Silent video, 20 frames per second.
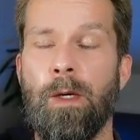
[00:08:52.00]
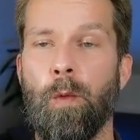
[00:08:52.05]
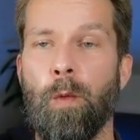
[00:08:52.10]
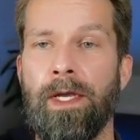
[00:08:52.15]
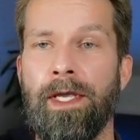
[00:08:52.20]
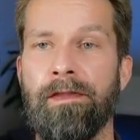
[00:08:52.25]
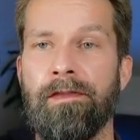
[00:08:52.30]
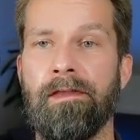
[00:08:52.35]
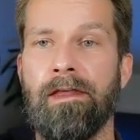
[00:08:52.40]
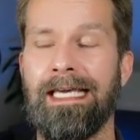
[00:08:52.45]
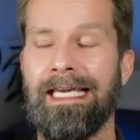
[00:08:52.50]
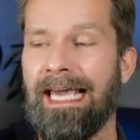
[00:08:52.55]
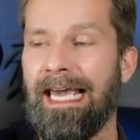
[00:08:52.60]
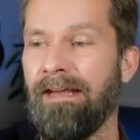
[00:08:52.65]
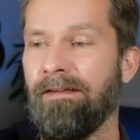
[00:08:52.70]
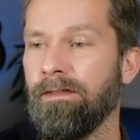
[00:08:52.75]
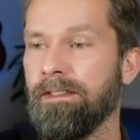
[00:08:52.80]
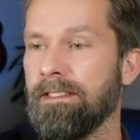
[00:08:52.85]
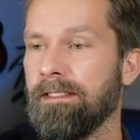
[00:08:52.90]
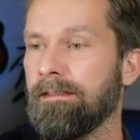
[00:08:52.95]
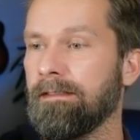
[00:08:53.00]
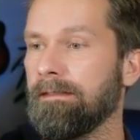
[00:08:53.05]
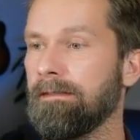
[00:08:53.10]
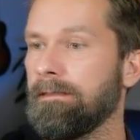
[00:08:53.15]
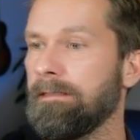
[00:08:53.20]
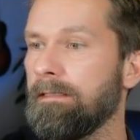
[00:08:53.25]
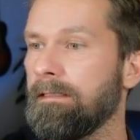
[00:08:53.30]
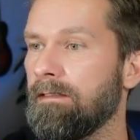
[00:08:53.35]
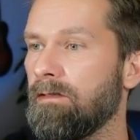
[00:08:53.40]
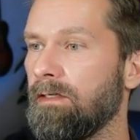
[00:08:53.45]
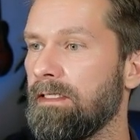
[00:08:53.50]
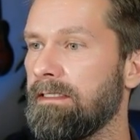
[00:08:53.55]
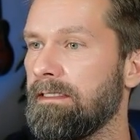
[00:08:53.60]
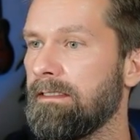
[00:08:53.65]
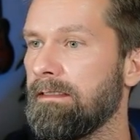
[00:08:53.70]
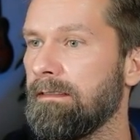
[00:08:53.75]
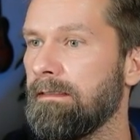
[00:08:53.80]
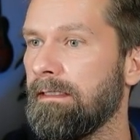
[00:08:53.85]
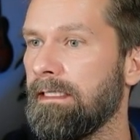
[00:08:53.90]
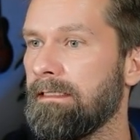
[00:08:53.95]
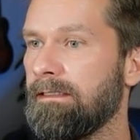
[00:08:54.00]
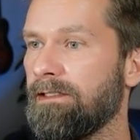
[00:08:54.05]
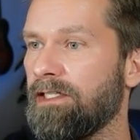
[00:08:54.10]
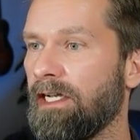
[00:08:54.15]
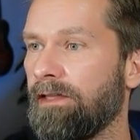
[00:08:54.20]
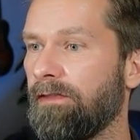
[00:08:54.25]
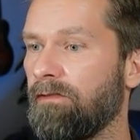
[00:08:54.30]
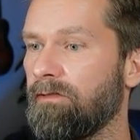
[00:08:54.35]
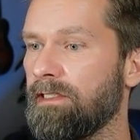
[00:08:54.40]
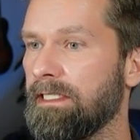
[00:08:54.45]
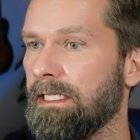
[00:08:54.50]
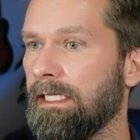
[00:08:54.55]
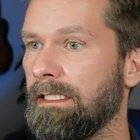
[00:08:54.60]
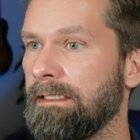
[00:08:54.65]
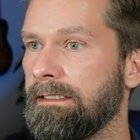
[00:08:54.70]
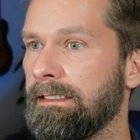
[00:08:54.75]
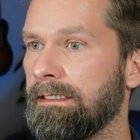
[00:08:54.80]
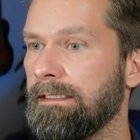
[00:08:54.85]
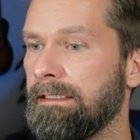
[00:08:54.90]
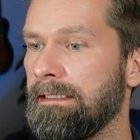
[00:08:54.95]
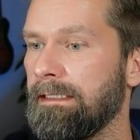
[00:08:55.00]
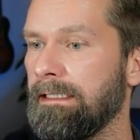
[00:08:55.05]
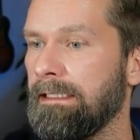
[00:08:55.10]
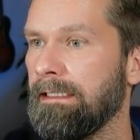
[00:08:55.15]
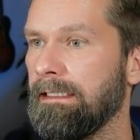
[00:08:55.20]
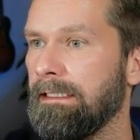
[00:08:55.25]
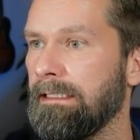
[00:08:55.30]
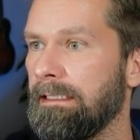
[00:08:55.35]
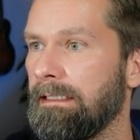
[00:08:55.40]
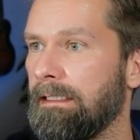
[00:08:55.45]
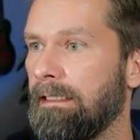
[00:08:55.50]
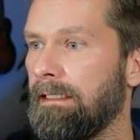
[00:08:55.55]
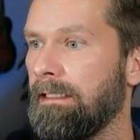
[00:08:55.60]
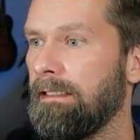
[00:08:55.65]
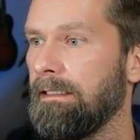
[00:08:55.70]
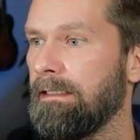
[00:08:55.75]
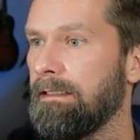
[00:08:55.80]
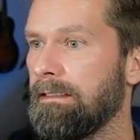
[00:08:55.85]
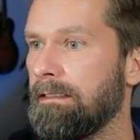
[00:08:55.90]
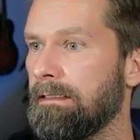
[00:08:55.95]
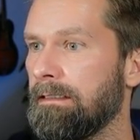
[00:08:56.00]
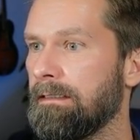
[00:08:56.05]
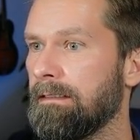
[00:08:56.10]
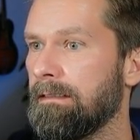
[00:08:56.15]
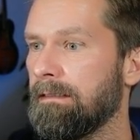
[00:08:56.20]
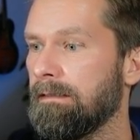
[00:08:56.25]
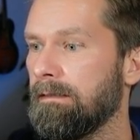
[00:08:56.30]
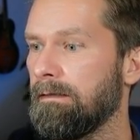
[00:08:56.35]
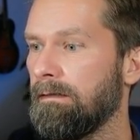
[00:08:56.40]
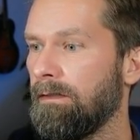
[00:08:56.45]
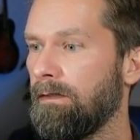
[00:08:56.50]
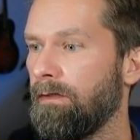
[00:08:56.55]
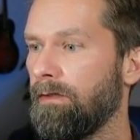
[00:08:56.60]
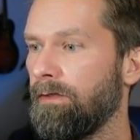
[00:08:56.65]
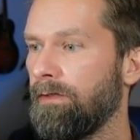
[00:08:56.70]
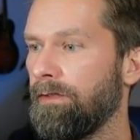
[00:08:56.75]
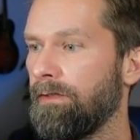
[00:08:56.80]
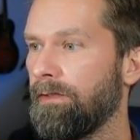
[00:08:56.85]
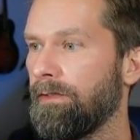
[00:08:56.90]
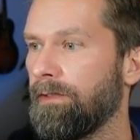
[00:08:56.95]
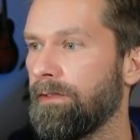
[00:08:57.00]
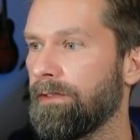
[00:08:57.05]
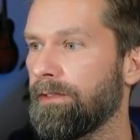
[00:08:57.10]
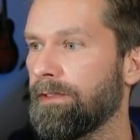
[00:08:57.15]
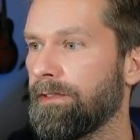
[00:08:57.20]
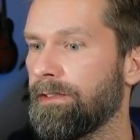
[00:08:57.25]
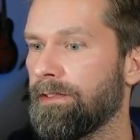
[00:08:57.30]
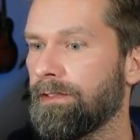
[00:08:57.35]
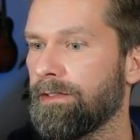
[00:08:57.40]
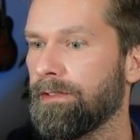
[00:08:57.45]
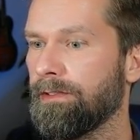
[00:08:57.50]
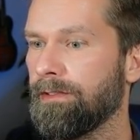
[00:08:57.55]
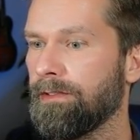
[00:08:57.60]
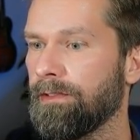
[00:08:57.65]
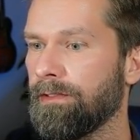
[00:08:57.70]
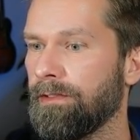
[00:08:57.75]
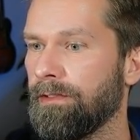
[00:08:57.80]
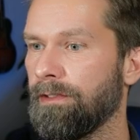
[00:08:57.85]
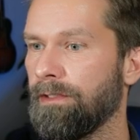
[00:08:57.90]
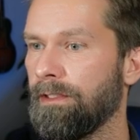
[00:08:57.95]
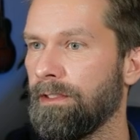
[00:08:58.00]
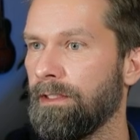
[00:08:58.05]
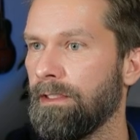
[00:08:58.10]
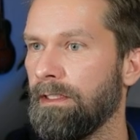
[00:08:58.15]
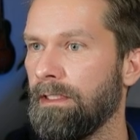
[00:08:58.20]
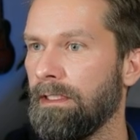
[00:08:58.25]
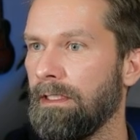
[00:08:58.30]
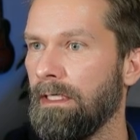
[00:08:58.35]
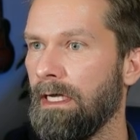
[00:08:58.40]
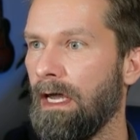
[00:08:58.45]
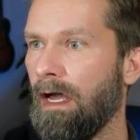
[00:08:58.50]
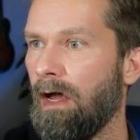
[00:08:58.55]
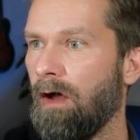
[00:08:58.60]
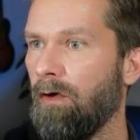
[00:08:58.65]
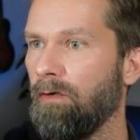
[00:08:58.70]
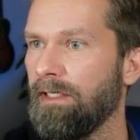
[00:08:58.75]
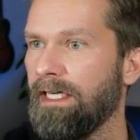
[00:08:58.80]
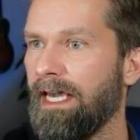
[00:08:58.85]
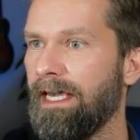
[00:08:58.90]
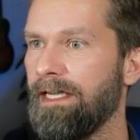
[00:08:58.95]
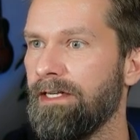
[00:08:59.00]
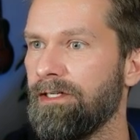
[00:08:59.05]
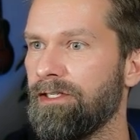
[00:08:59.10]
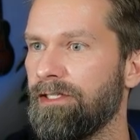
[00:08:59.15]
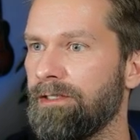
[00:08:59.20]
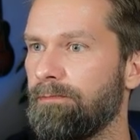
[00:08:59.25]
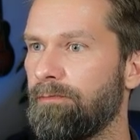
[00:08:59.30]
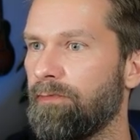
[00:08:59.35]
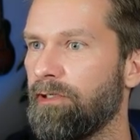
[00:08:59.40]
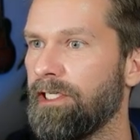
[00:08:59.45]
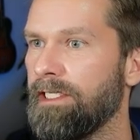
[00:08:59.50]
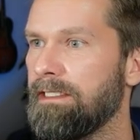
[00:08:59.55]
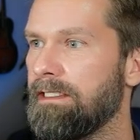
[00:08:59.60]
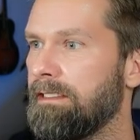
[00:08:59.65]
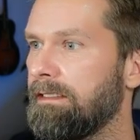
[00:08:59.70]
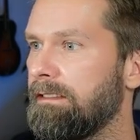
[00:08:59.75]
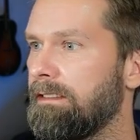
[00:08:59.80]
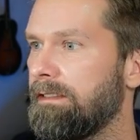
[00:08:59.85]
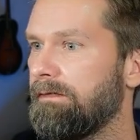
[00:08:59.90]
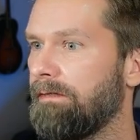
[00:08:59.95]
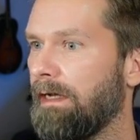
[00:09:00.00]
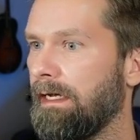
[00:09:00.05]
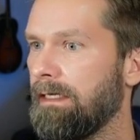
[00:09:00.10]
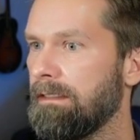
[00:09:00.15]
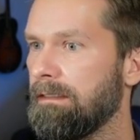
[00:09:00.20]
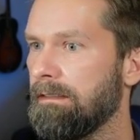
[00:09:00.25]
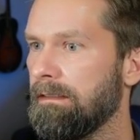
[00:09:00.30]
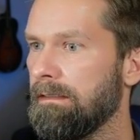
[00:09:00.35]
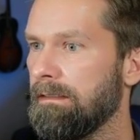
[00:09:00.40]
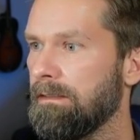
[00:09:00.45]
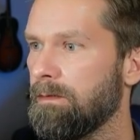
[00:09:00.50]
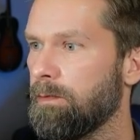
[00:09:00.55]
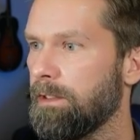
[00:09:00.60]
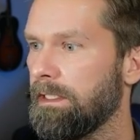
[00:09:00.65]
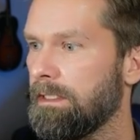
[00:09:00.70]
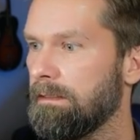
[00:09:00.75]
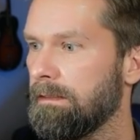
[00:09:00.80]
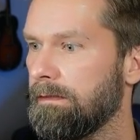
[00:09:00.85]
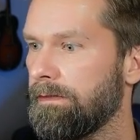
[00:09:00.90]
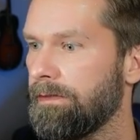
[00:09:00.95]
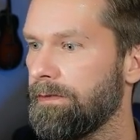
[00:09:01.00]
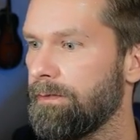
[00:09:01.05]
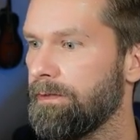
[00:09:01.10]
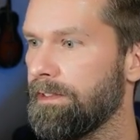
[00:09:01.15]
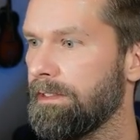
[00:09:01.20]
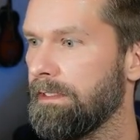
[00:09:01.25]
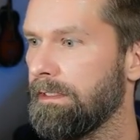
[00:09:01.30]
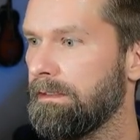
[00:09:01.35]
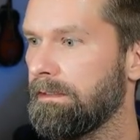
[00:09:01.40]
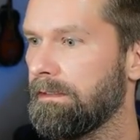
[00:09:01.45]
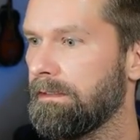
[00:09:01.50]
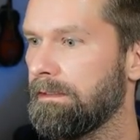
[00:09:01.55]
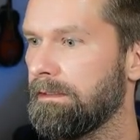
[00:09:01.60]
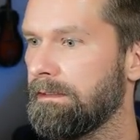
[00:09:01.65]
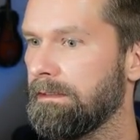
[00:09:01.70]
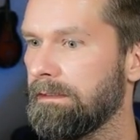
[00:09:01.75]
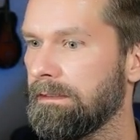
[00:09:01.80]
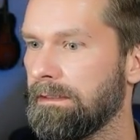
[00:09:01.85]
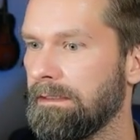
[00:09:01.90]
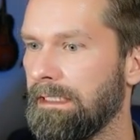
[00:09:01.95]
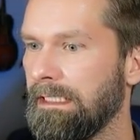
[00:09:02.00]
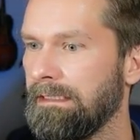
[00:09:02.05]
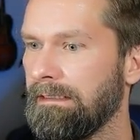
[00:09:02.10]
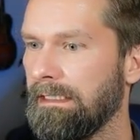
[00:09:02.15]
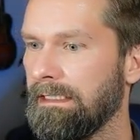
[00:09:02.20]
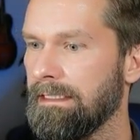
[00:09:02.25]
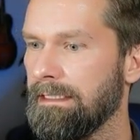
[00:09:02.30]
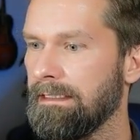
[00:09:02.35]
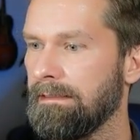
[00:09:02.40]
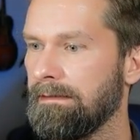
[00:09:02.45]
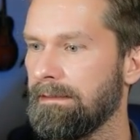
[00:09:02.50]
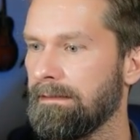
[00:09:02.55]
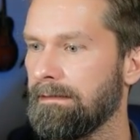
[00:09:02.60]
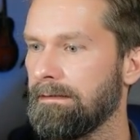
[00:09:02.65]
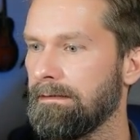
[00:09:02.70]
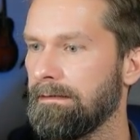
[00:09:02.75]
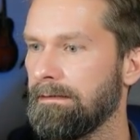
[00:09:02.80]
with Canvas. So let's check the result. This looks okay-ish. It brings in devices. Where does it use it? It doesn't.